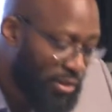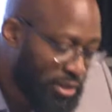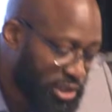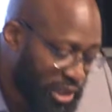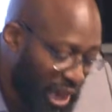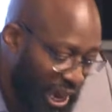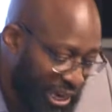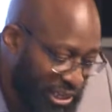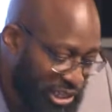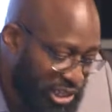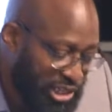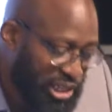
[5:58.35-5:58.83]

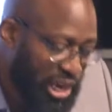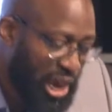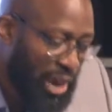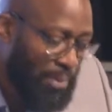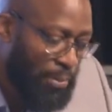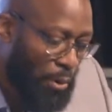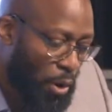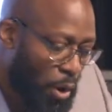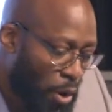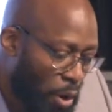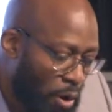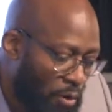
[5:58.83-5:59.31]
escape
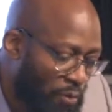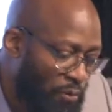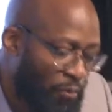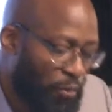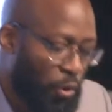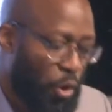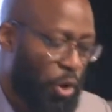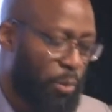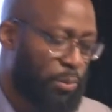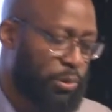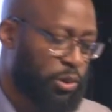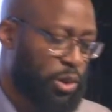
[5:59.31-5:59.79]
all
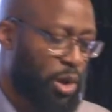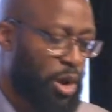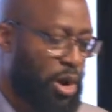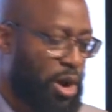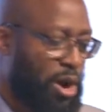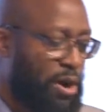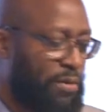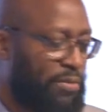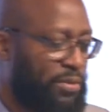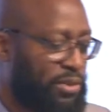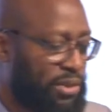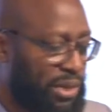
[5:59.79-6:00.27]
forms
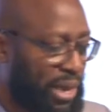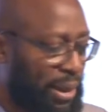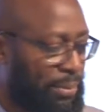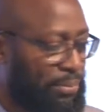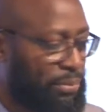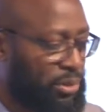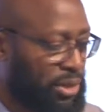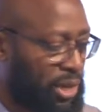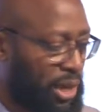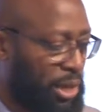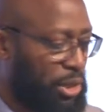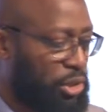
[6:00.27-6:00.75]
of
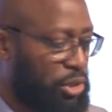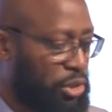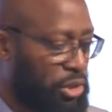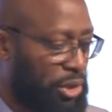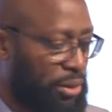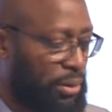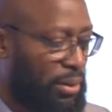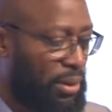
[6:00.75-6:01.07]
temptation.